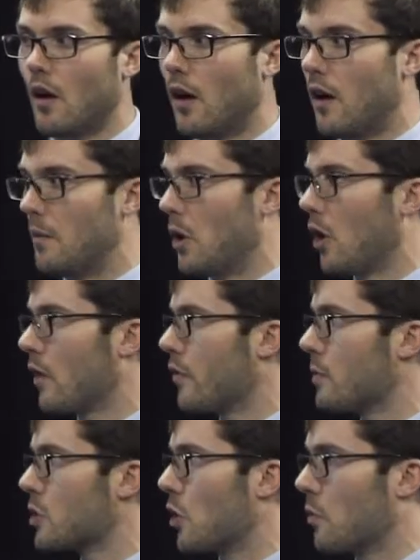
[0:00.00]
All of
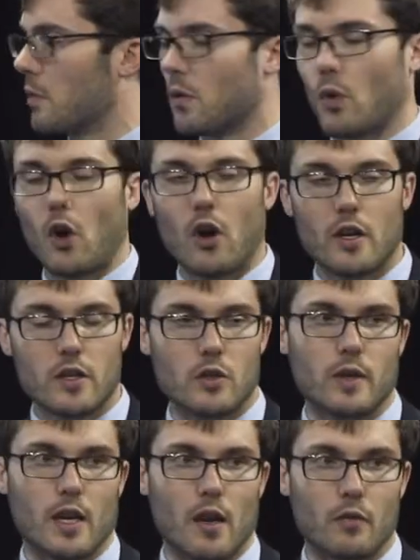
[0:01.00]
them told me we're already
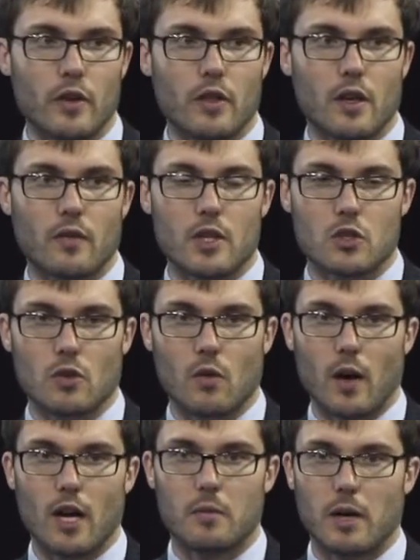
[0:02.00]
doing everything that's
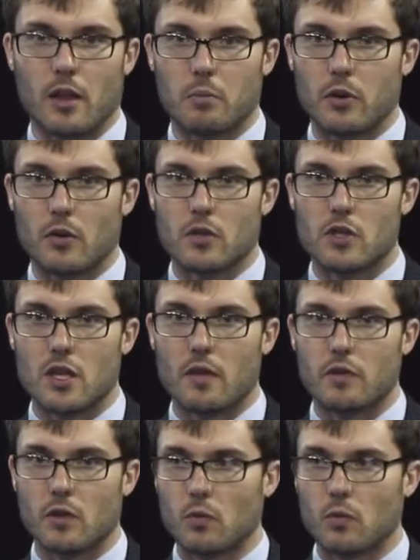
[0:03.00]
required by the produce safety